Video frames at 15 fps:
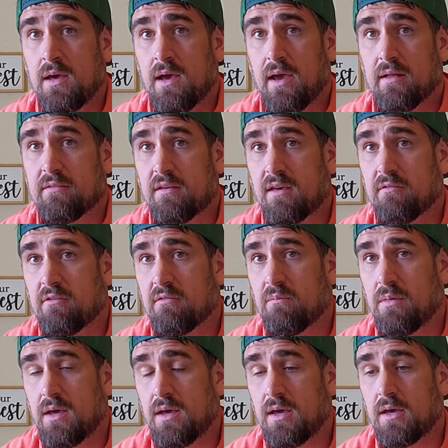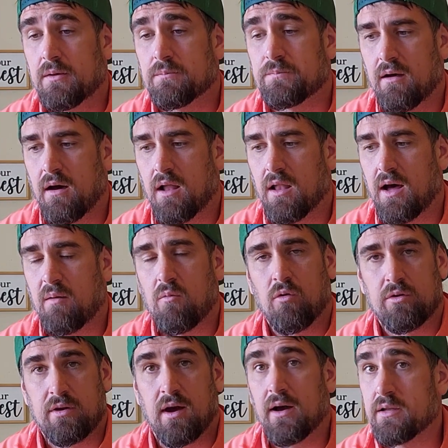It's given me a lot more
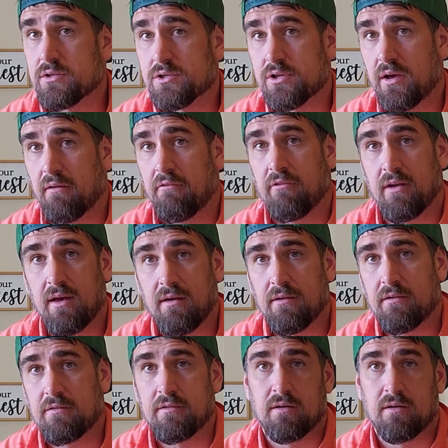touch and finesse,